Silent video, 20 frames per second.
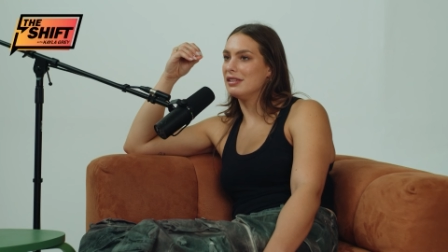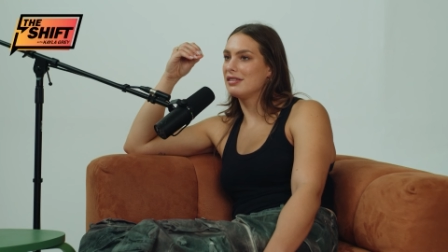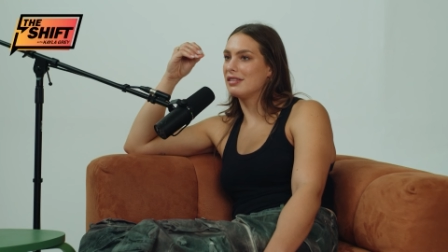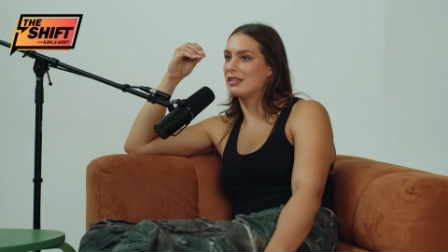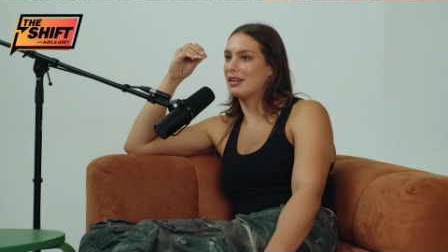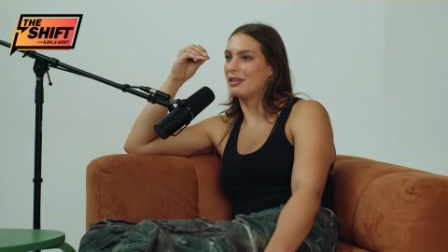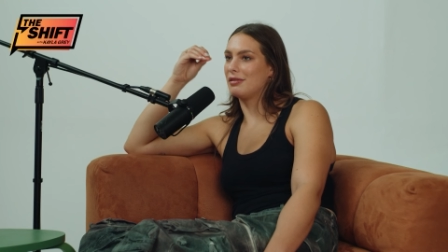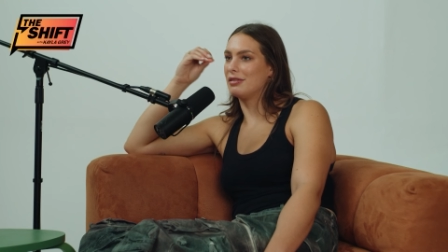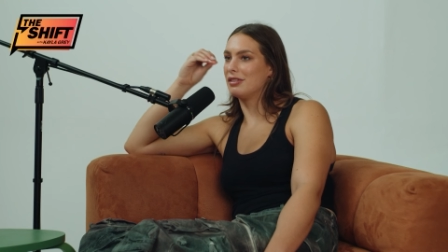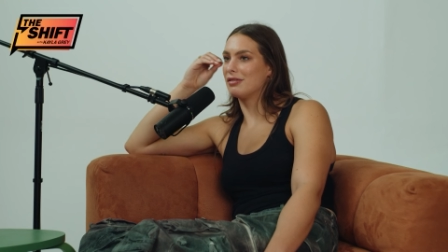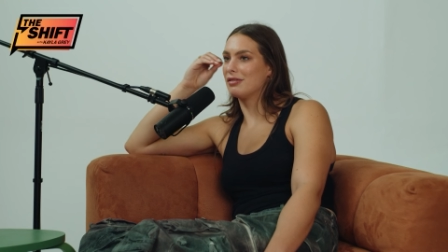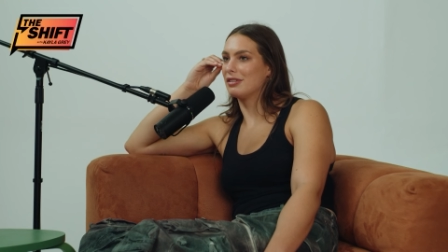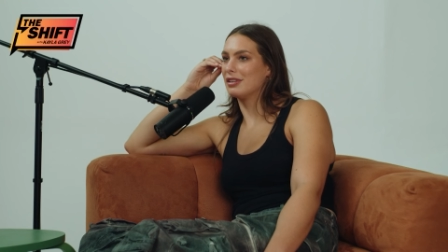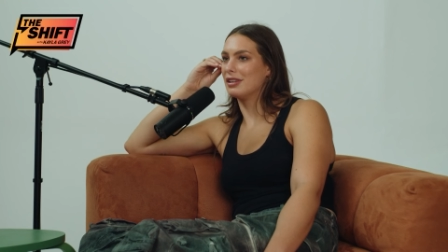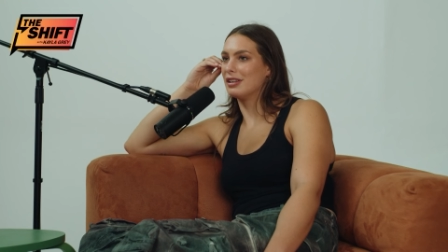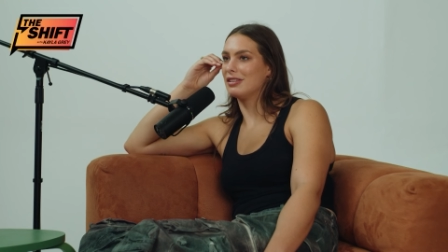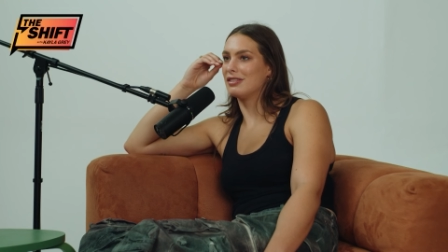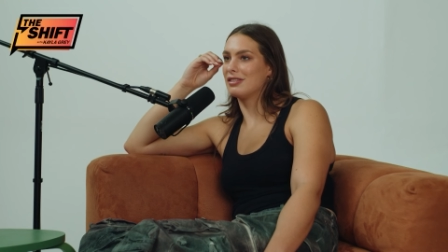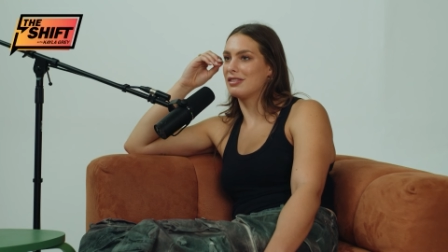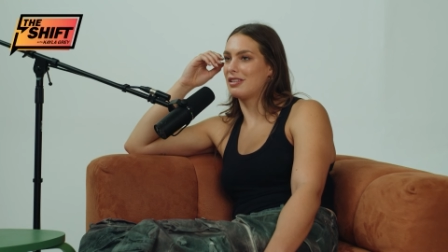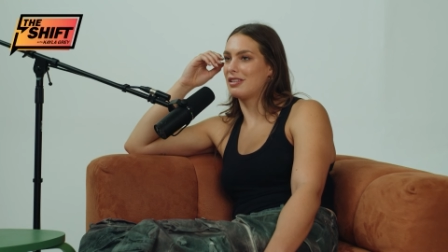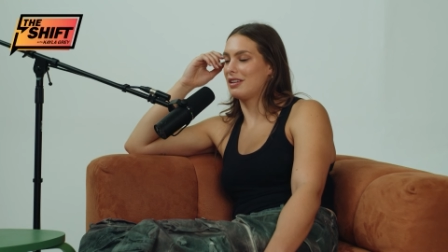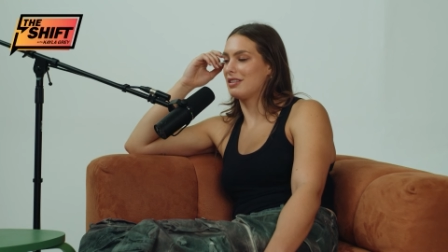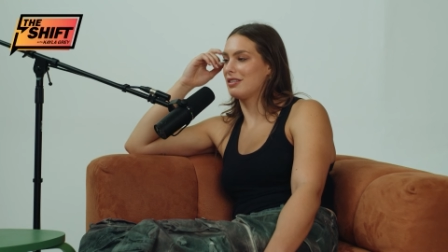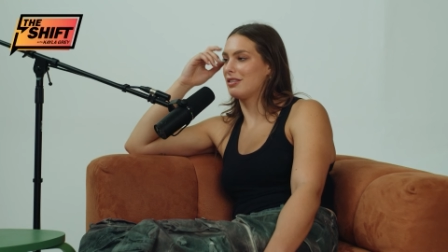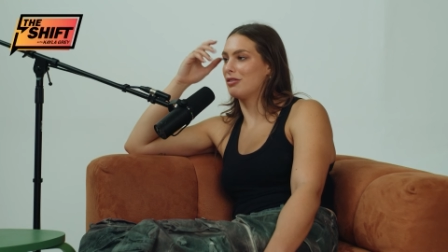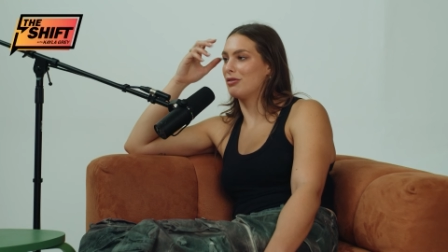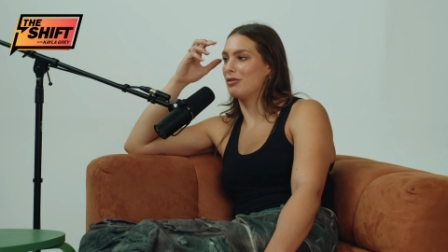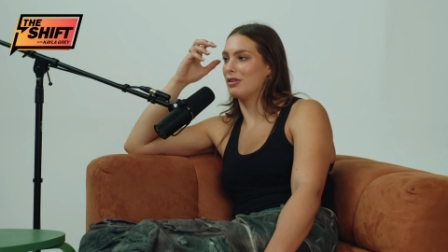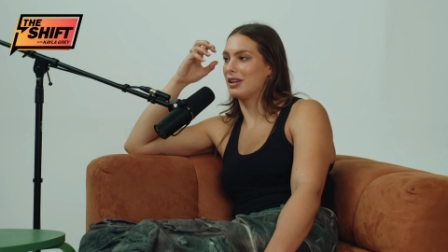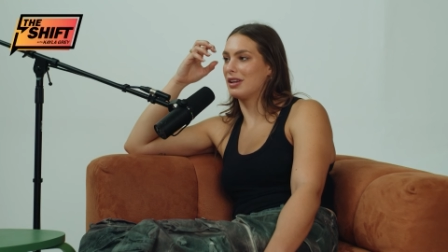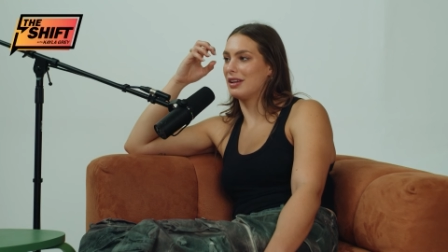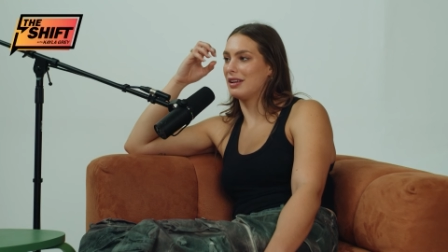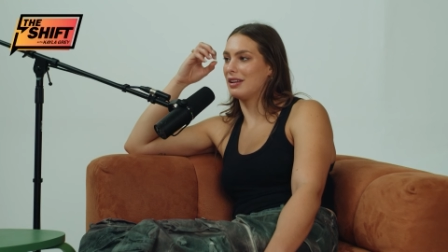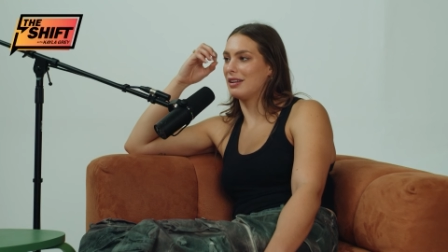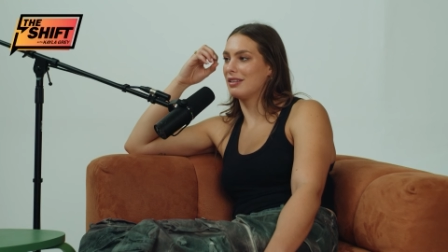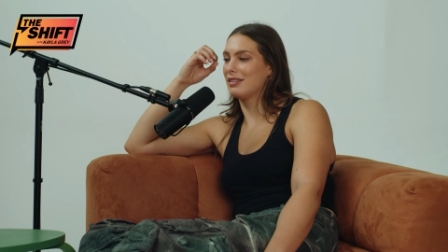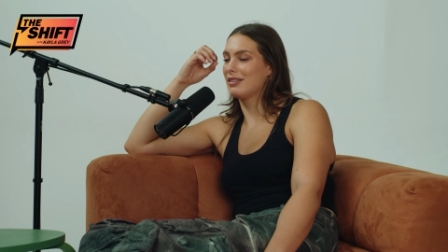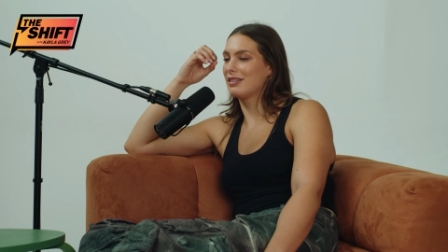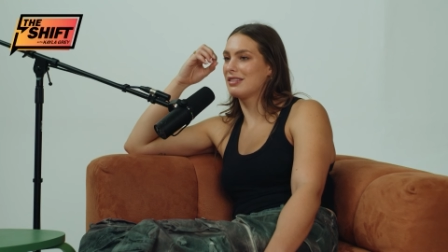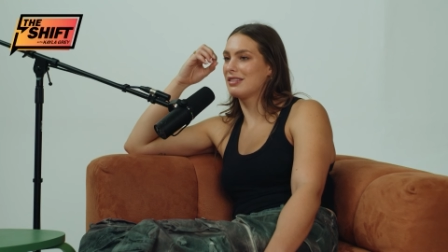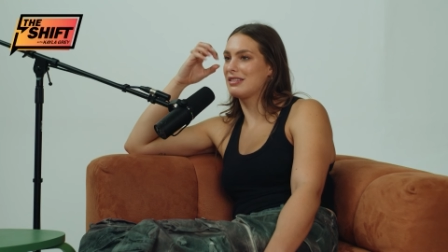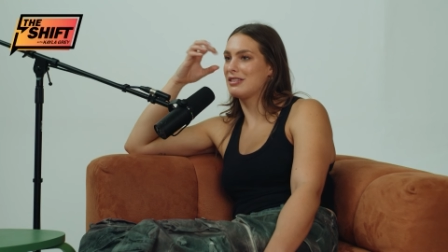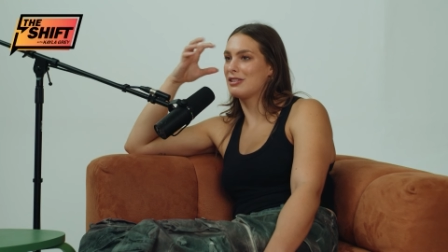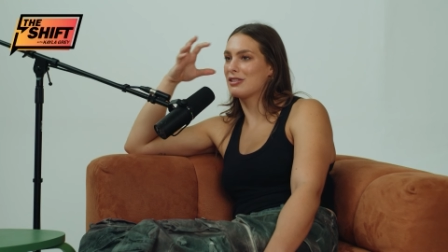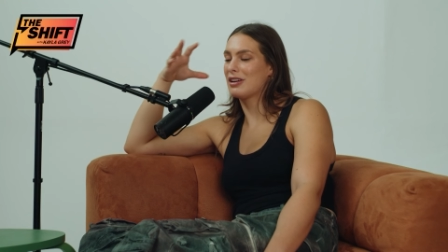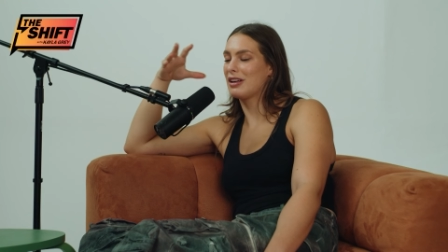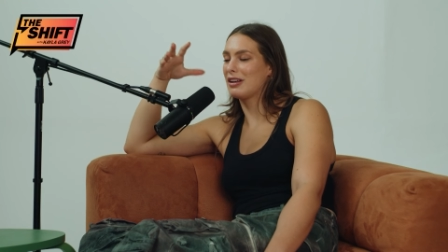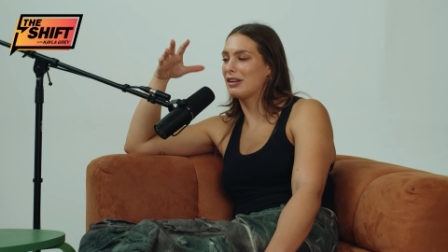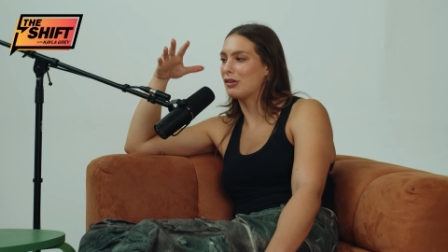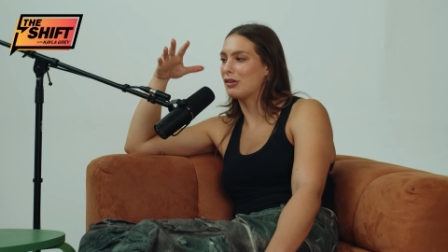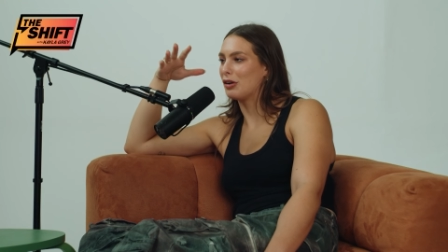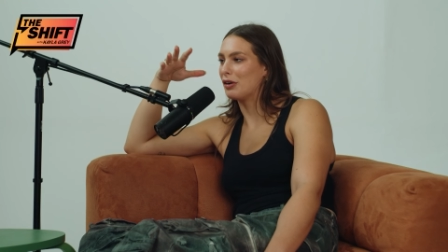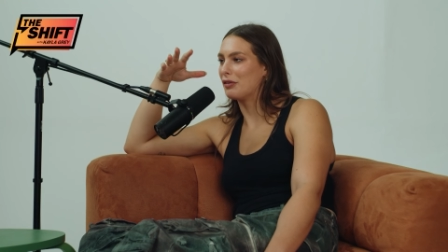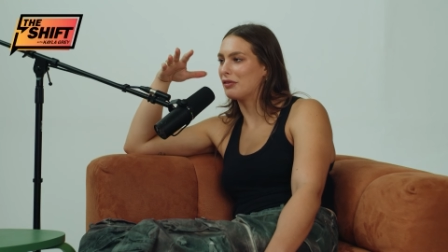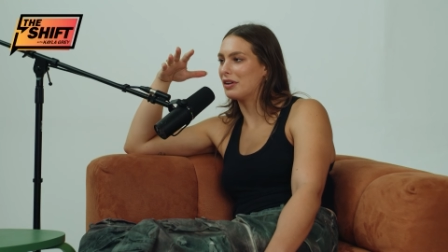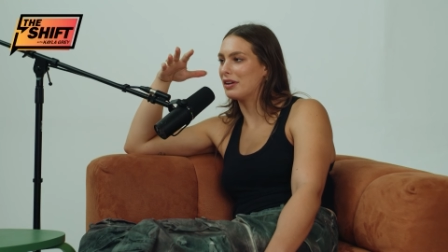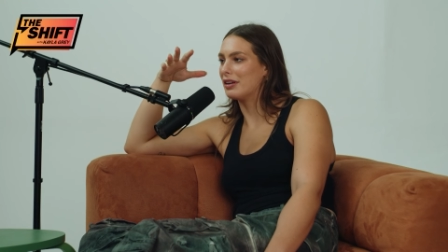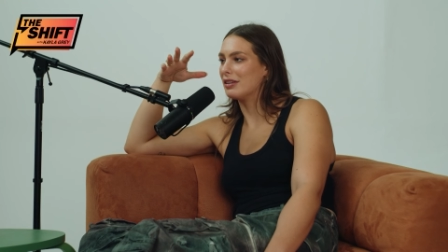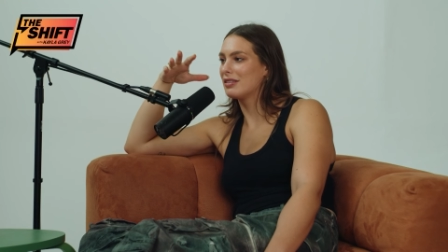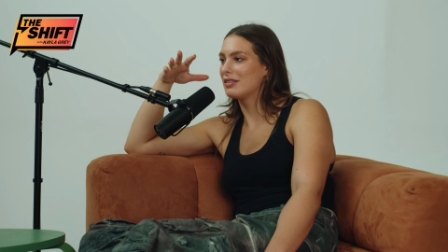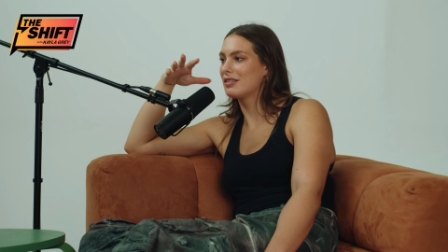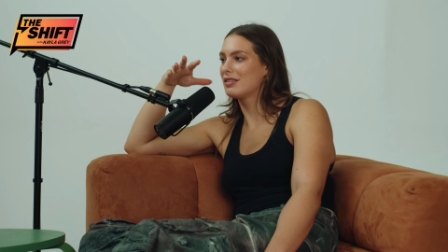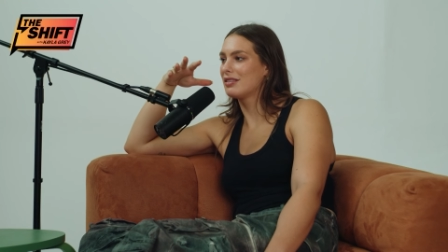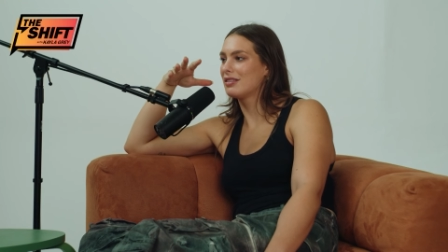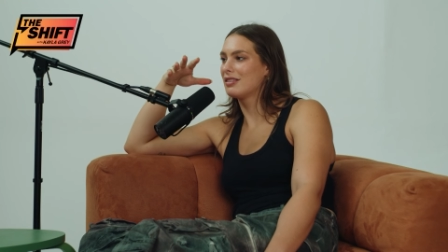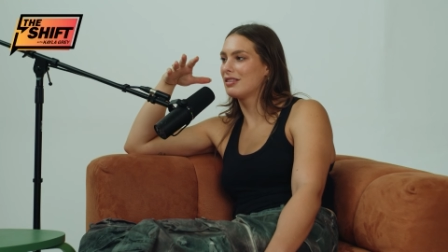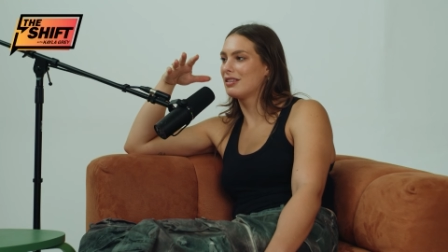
and I was really just like going in, still kind of nervous,